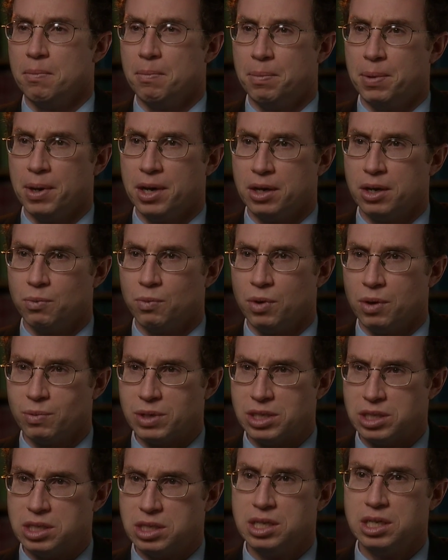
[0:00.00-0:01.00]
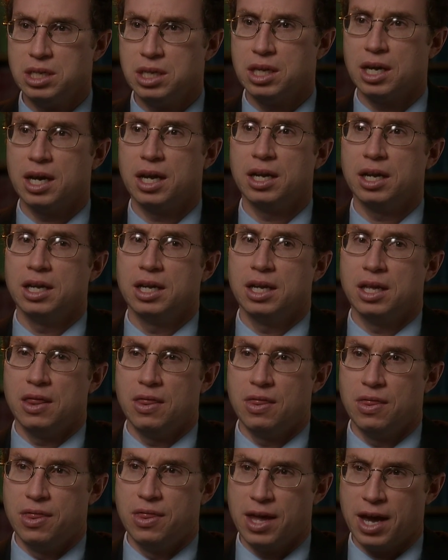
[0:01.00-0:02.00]
But when we see that,
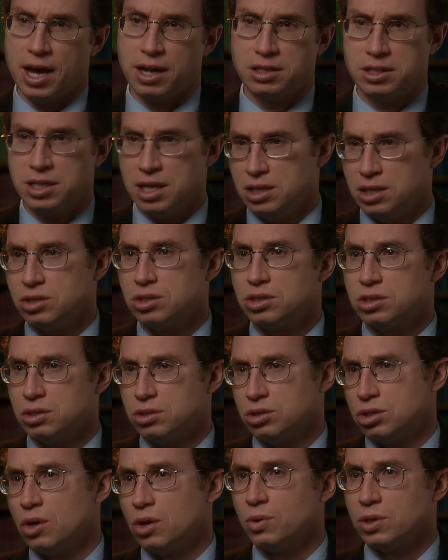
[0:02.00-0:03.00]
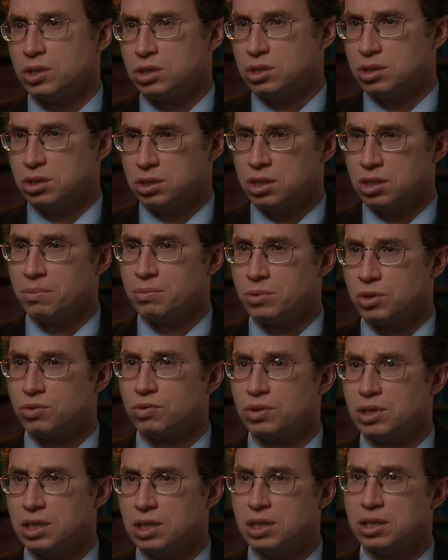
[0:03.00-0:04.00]
that tends to show us to some
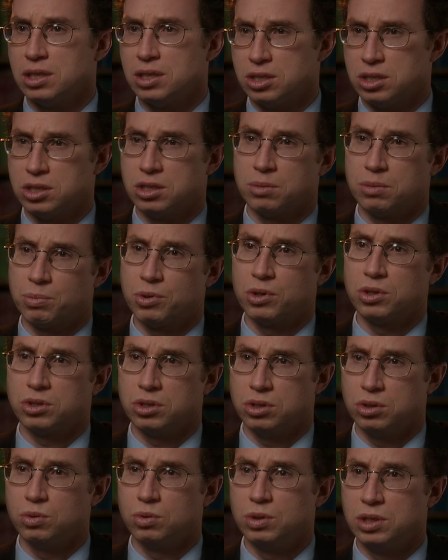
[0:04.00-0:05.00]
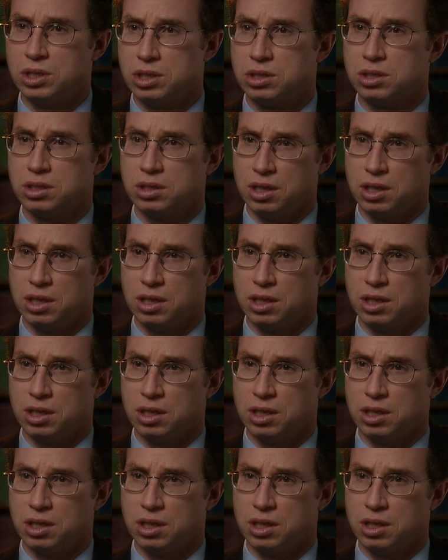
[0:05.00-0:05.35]
degree that this is a person who is,